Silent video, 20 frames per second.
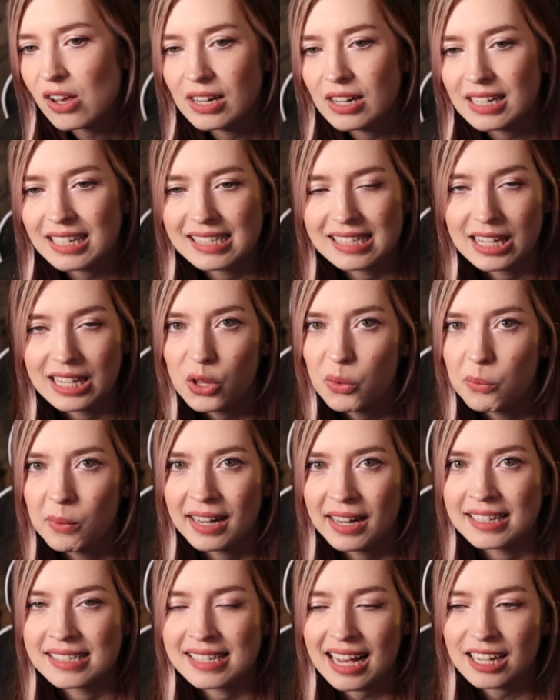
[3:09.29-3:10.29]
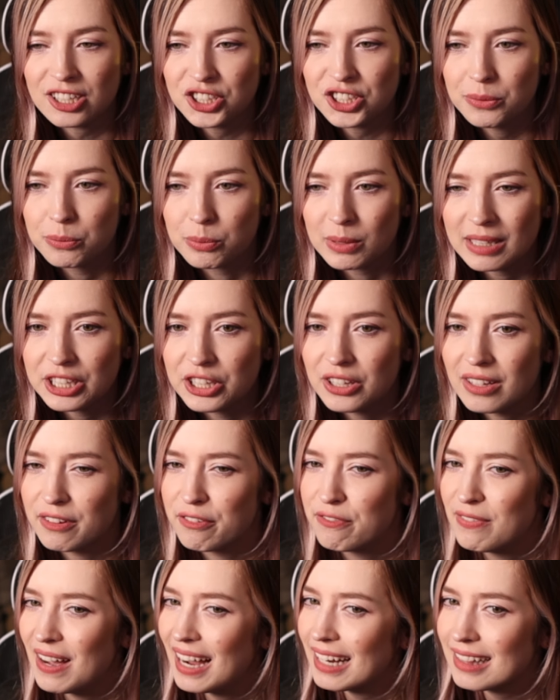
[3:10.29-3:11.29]
a skill 1 is actually really good. The
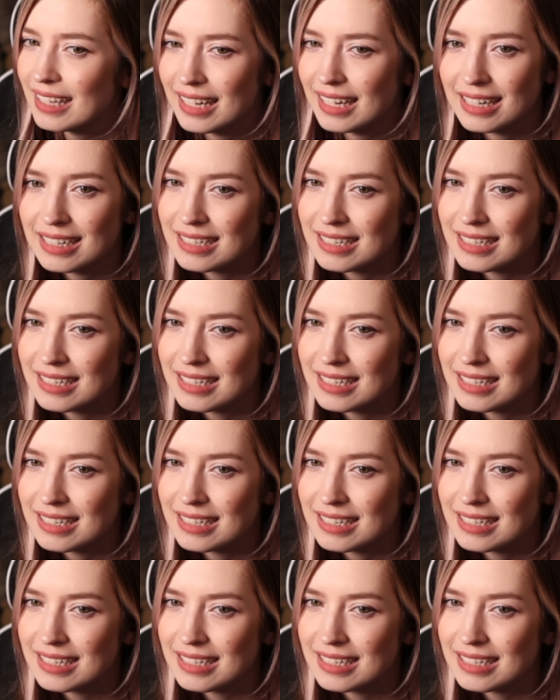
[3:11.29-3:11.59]
fact that it